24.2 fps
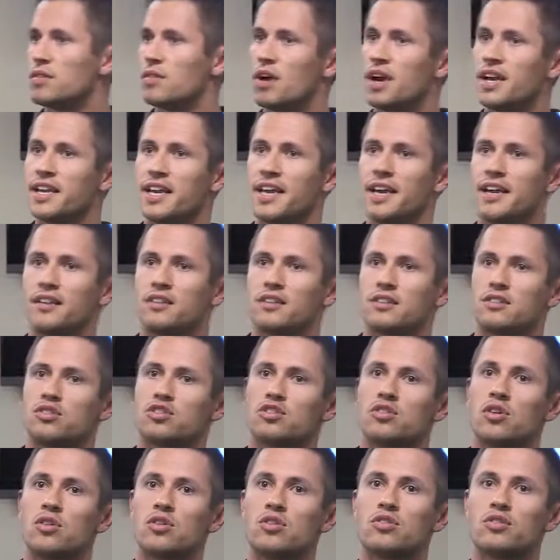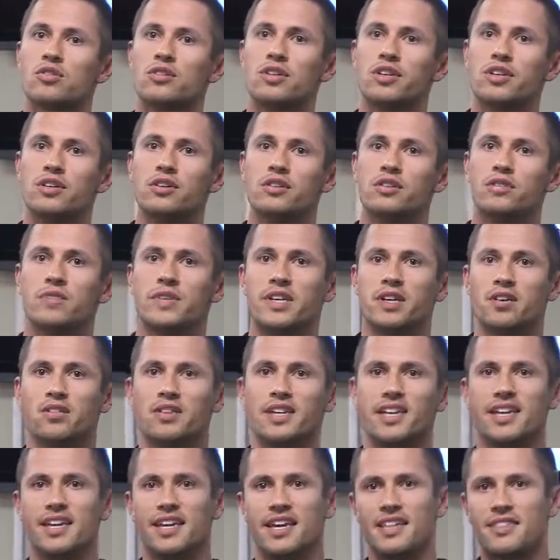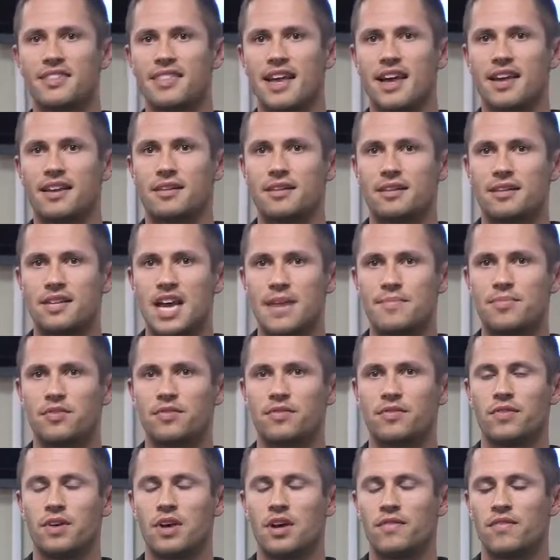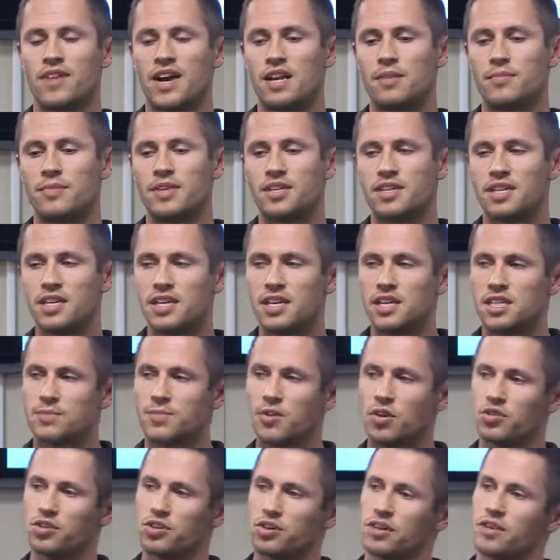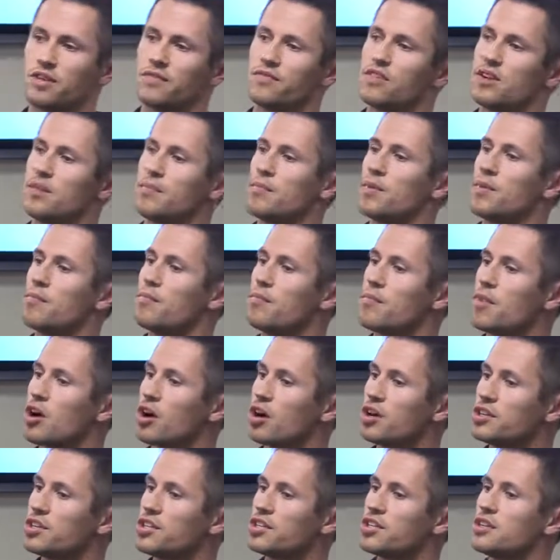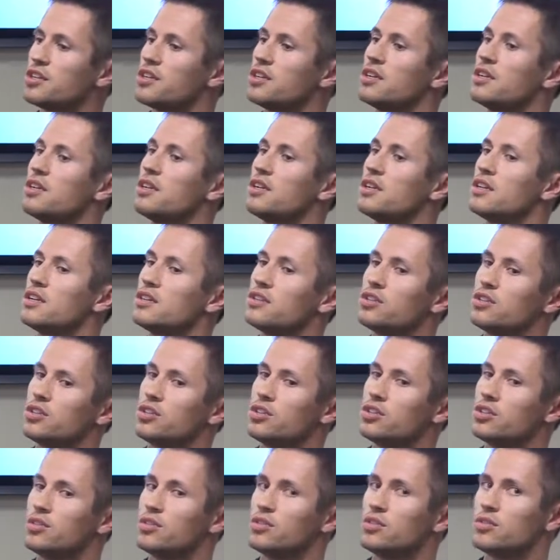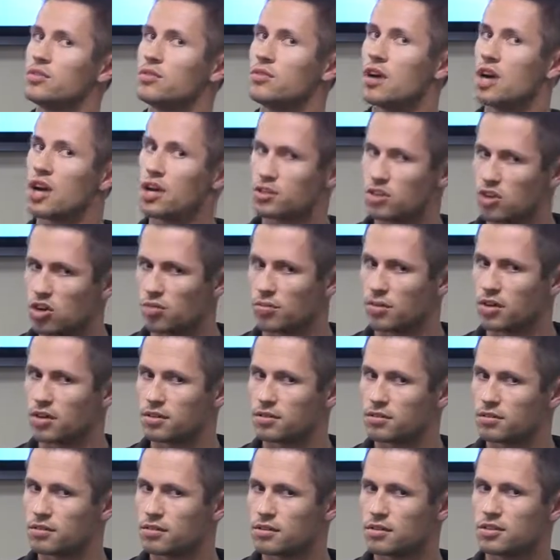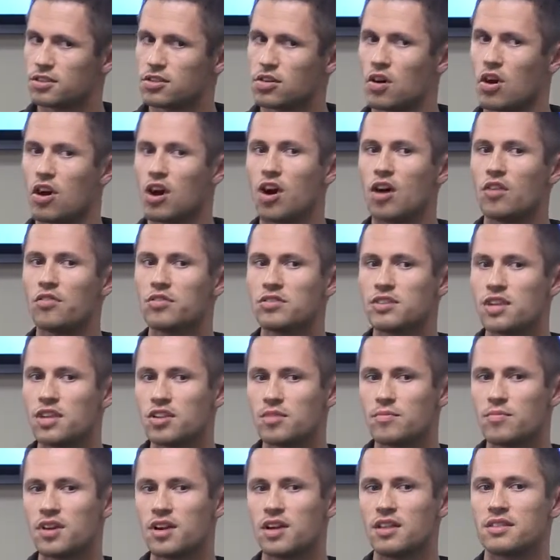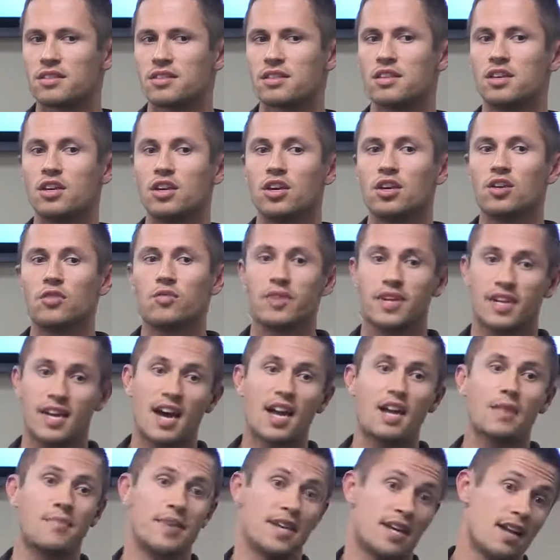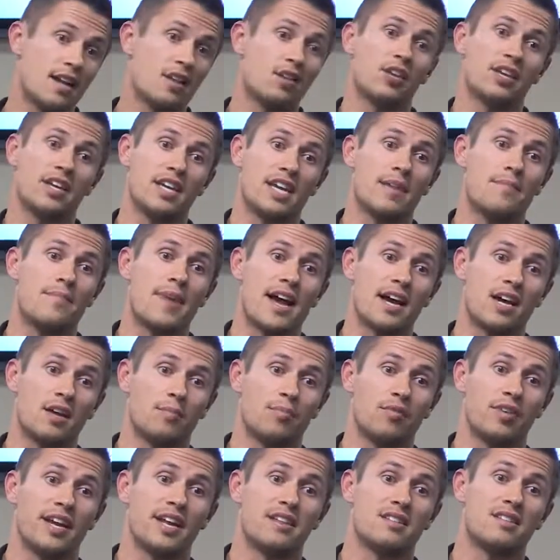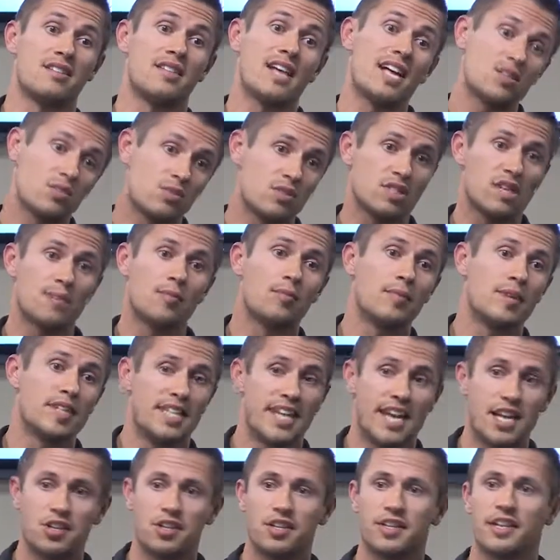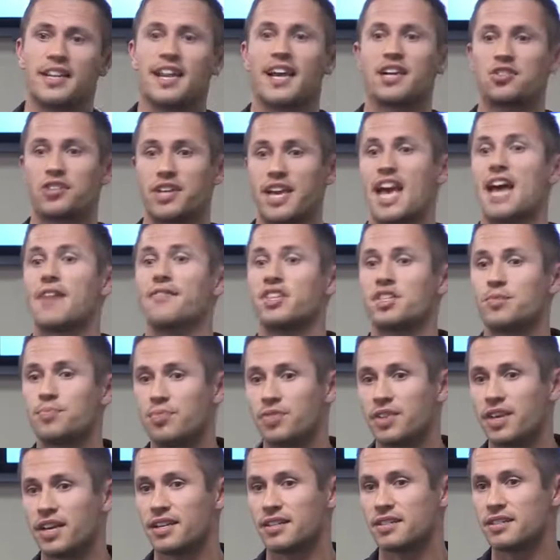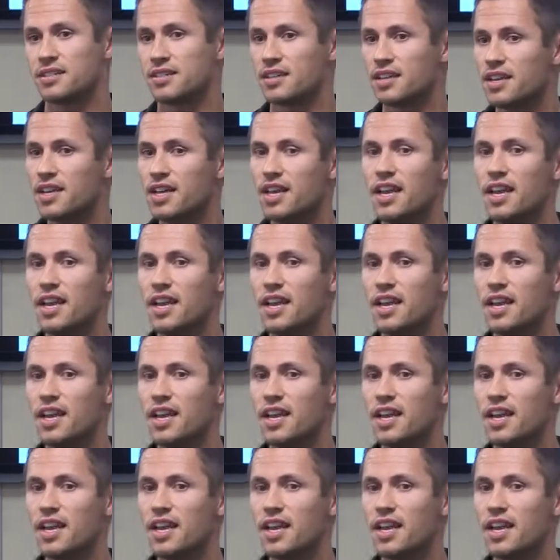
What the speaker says: again, solar noon, we only can get that type of vitamin D exposure from March to October. So all those other months, we got to be kind of looking at backup plans, and that's where supplementation can actually have its place.